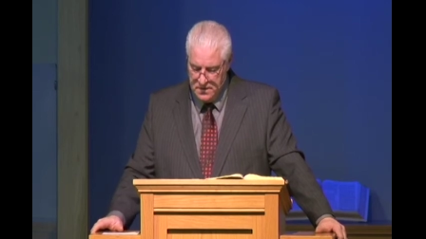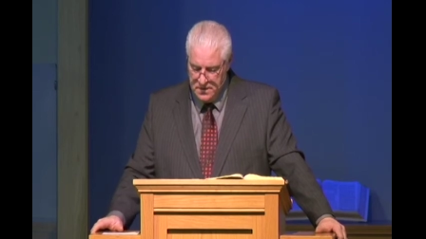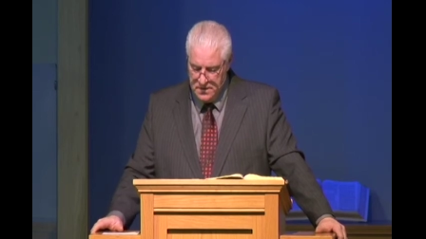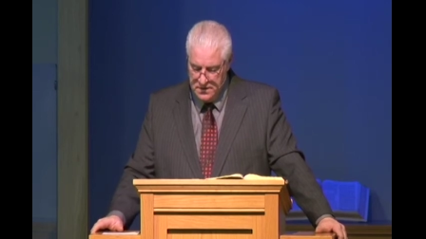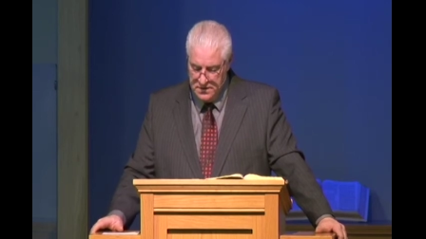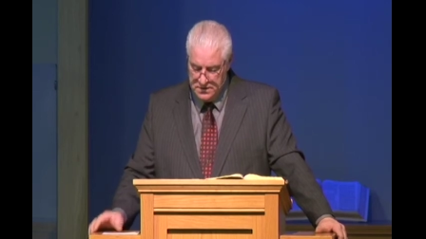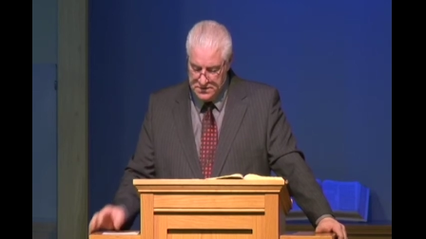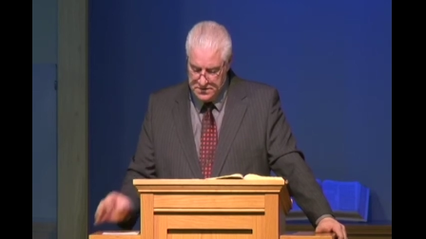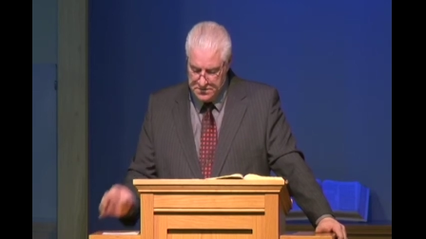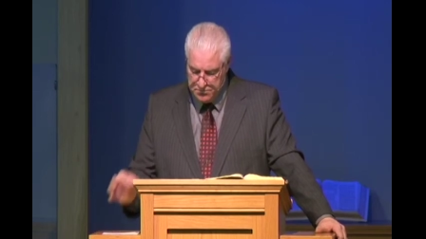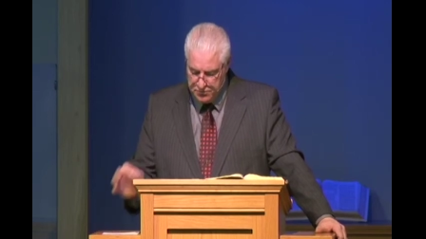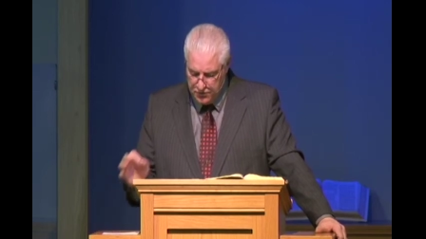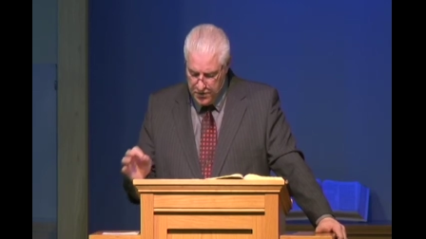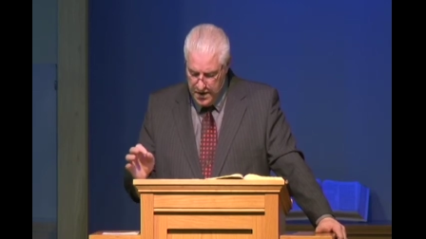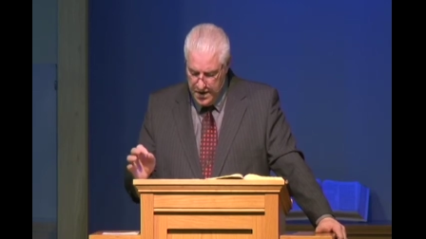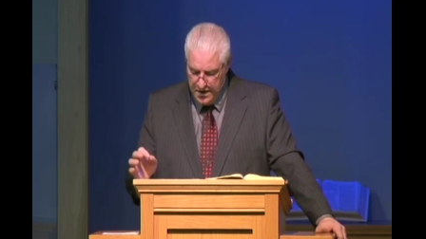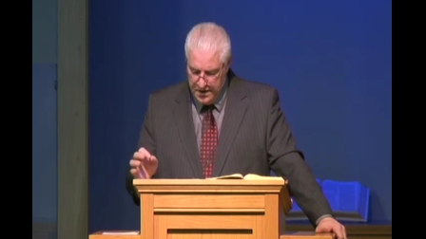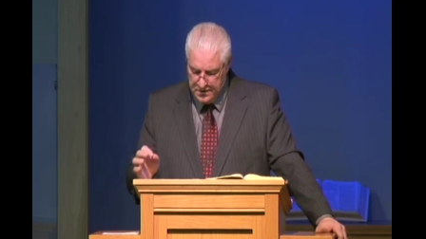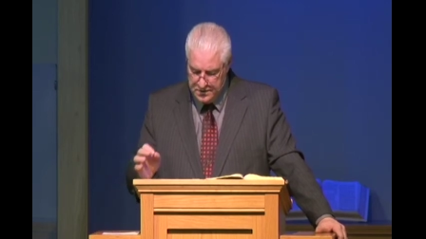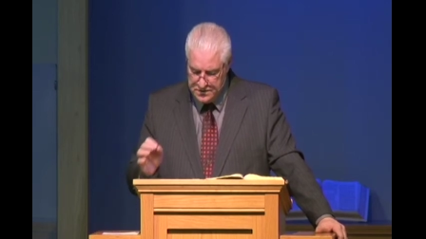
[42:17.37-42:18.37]
And it's a
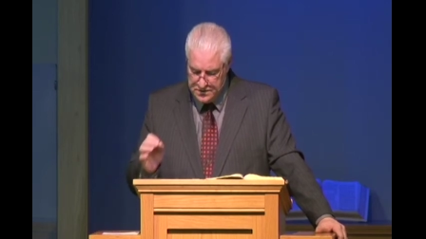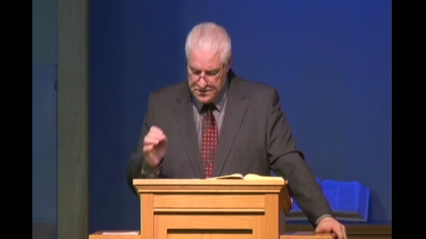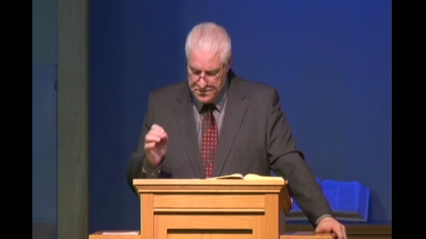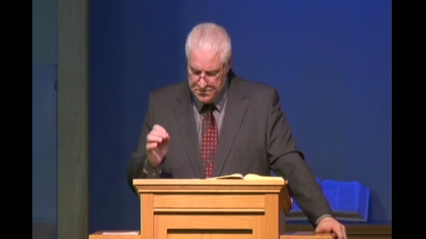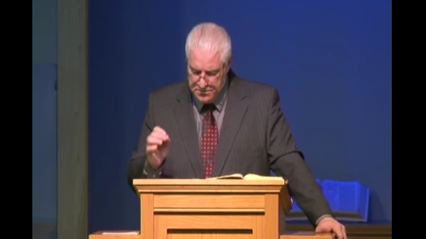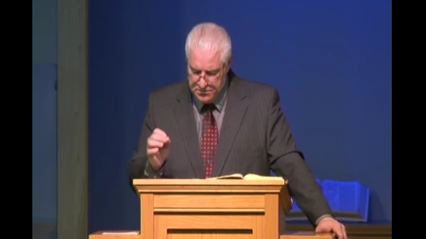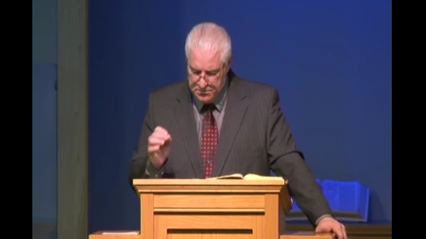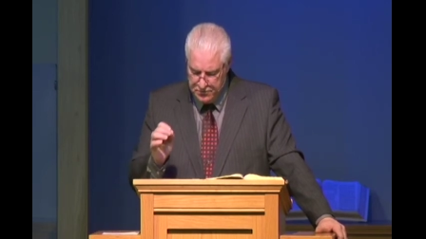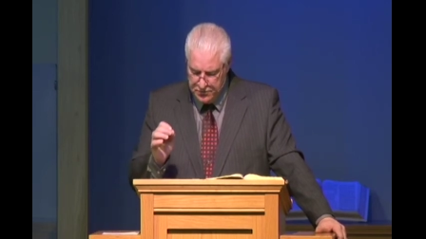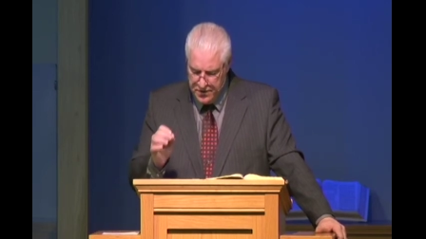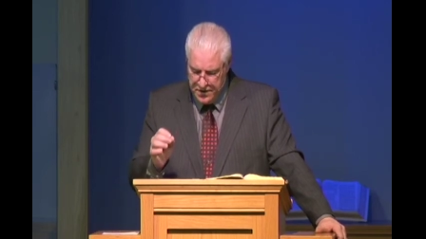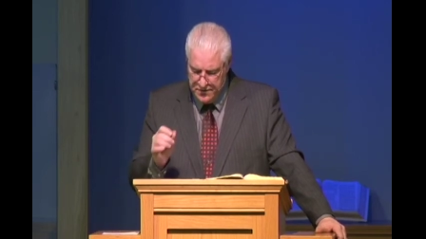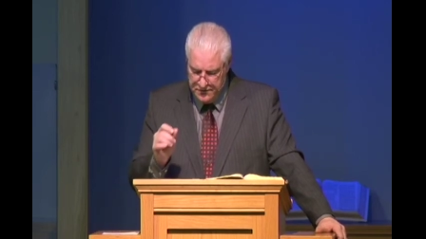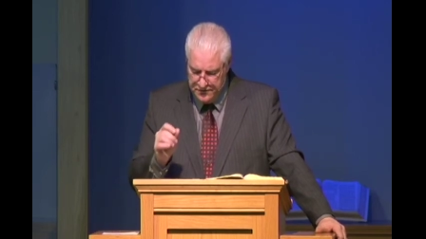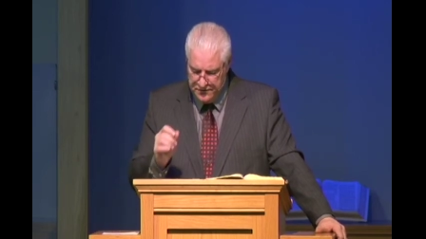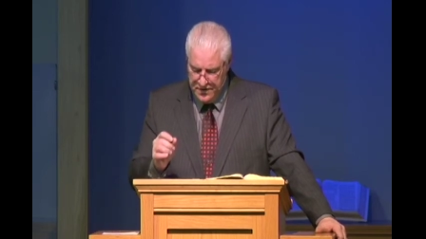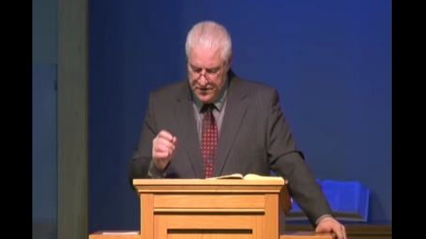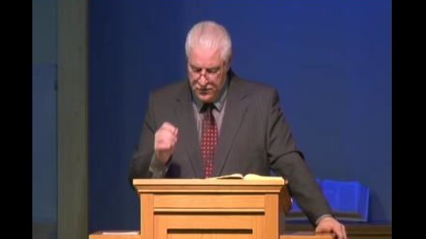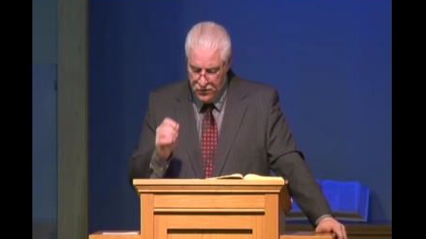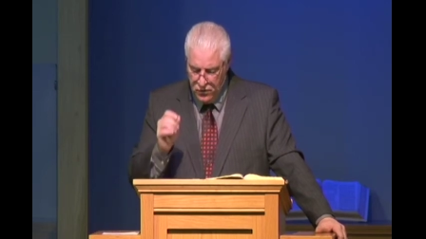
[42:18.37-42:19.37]
prayer, simple prayer of faith,